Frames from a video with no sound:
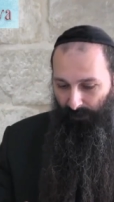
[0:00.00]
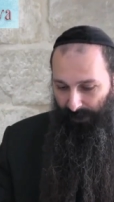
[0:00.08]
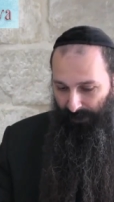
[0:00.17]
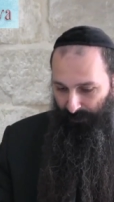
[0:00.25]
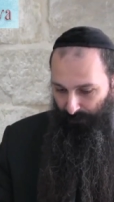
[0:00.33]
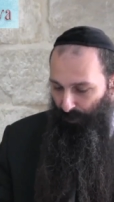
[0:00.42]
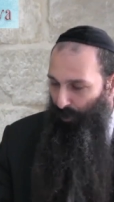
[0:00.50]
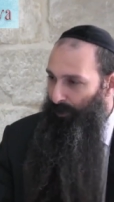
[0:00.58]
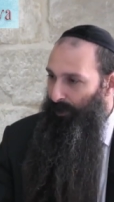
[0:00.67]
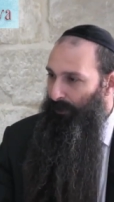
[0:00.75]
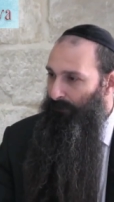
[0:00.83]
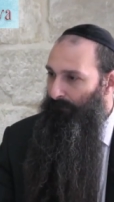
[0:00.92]
in the
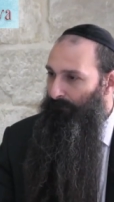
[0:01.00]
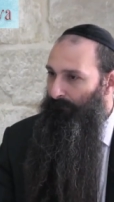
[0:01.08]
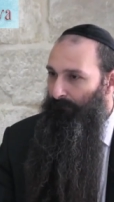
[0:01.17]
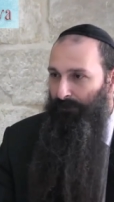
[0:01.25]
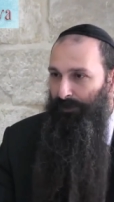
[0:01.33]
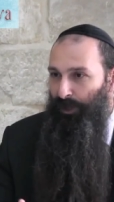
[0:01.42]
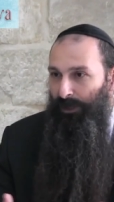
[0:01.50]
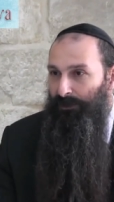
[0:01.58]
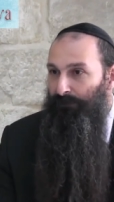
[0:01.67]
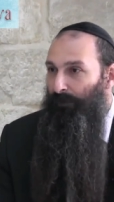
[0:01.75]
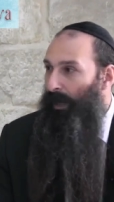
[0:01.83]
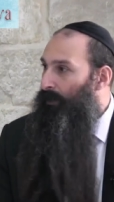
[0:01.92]
morning,
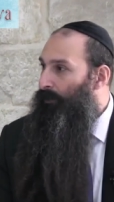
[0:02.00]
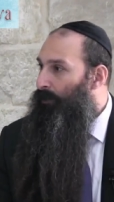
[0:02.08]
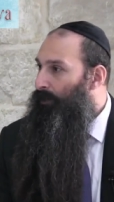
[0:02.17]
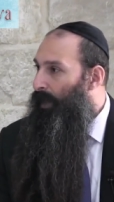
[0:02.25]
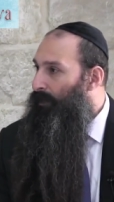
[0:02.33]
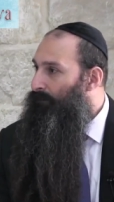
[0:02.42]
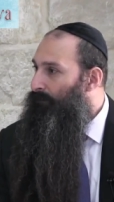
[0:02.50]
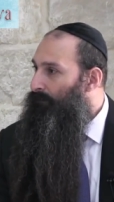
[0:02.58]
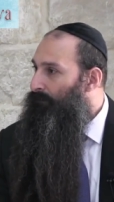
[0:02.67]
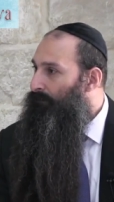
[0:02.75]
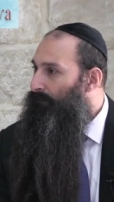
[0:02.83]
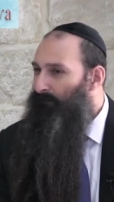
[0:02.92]
just mine got
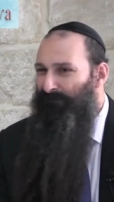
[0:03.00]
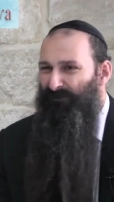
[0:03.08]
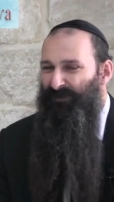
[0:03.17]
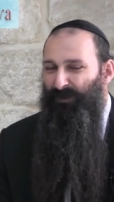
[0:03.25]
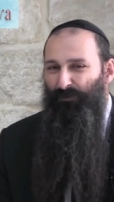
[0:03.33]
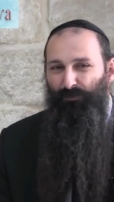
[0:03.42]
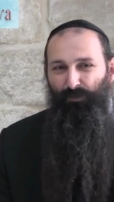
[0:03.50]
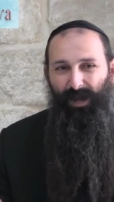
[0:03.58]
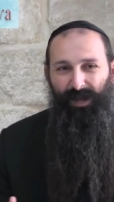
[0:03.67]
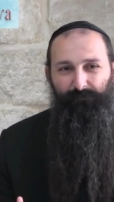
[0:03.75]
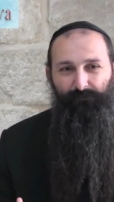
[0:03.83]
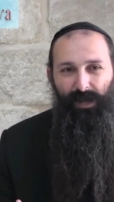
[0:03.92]
cancelled. I was like,
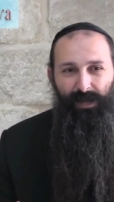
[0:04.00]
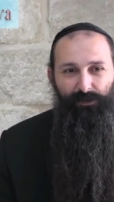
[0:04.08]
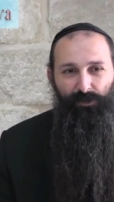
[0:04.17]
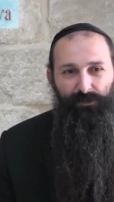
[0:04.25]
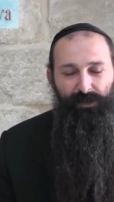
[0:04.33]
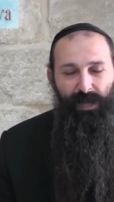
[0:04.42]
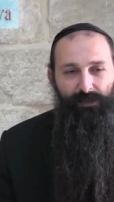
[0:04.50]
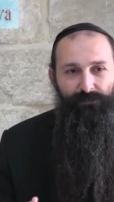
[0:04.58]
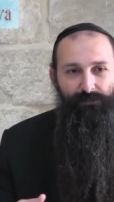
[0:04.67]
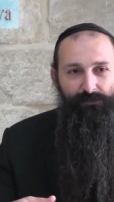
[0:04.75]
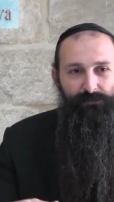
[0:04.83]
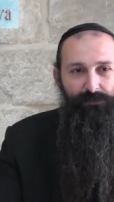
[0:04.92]
why mine got
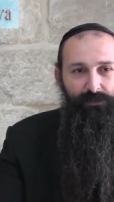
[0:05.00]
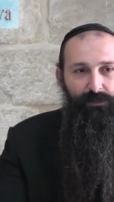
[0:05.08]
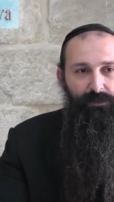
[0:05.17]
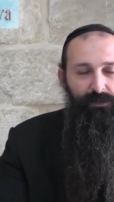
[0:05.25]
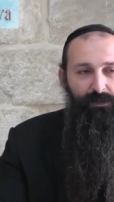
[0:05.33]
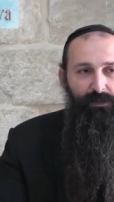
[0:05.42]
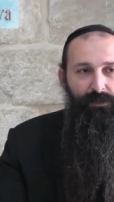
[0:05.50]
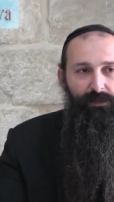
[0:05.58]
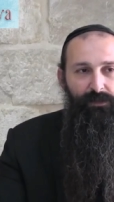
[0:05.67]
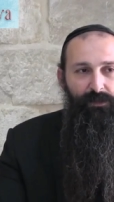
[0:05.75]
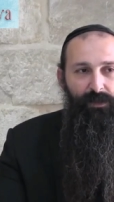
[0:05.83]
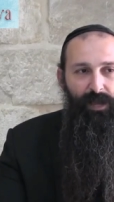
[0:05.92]
cancelled?
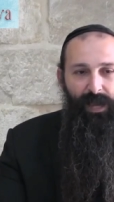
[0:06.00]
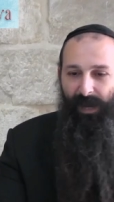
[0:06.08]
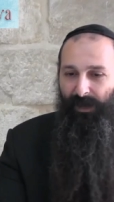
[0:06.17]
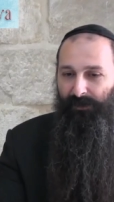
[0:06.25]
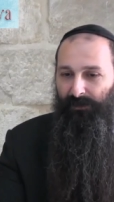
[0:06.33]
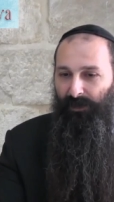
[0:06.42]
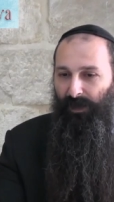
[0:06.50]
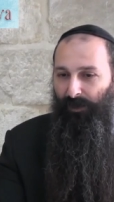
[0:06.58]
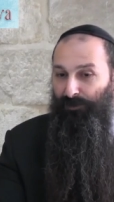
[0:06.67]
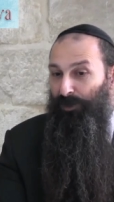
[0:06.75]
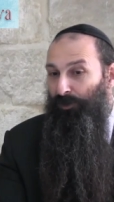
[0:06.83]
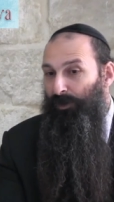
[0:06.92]
And I
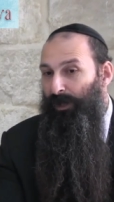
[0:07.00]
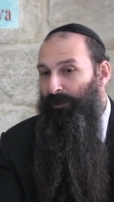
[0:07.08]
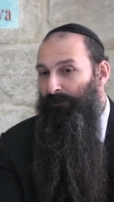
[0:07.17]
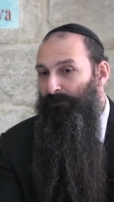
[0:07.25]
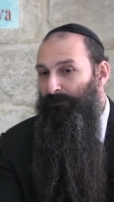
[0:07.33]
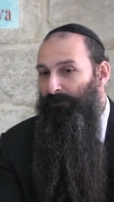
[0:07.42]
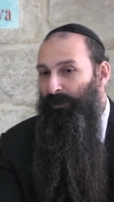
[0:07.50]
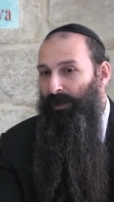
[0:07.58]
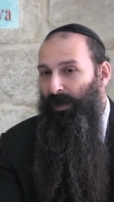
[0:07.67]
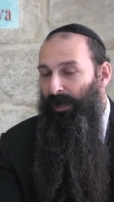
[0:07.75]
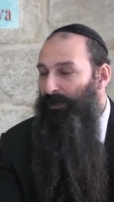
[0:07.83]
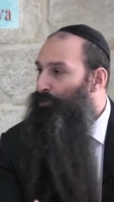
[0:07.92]
was like, okay.
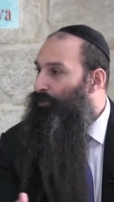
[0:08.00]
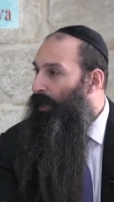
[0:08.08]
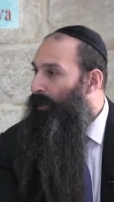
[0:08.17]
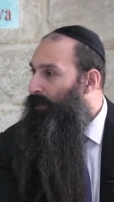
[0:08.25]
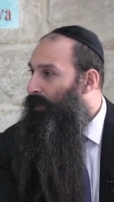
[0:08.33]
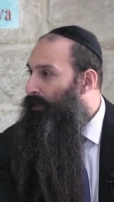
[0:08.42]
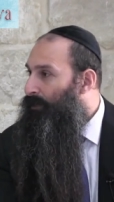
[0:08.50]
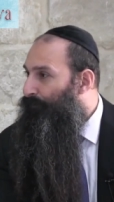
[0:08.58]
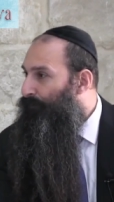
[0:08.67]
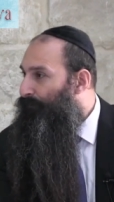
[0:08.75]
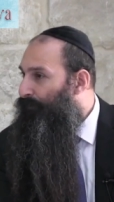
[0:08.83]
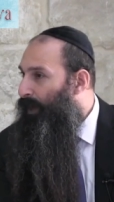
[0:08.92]
I try to get a
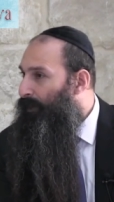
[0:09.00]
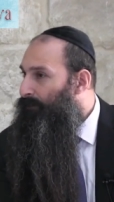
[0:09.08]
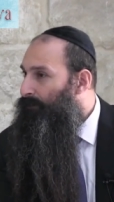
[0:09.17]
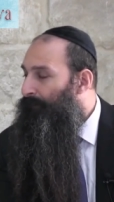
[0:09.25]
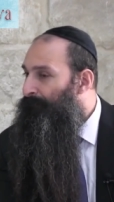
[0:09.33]
different flight.